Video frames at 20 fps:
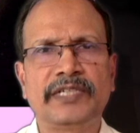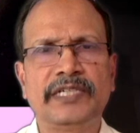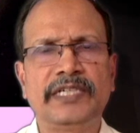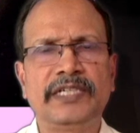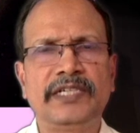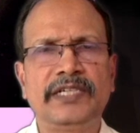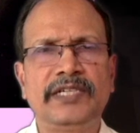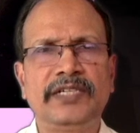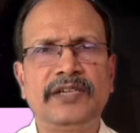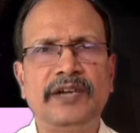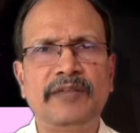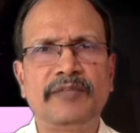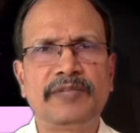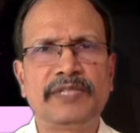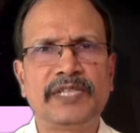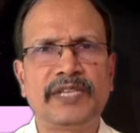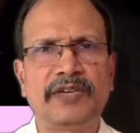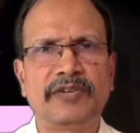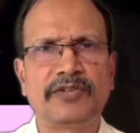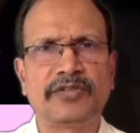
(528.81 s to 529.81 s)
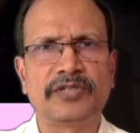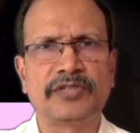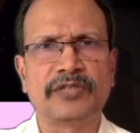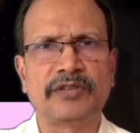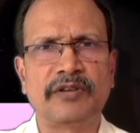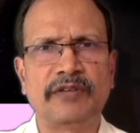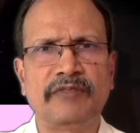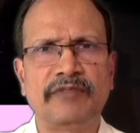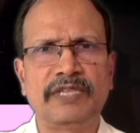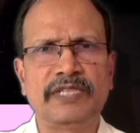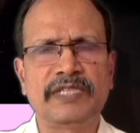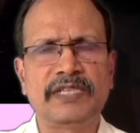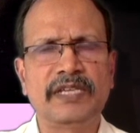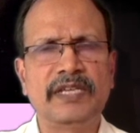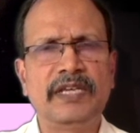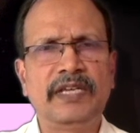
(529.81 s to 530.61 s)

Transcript: it need not be cirrhosis always.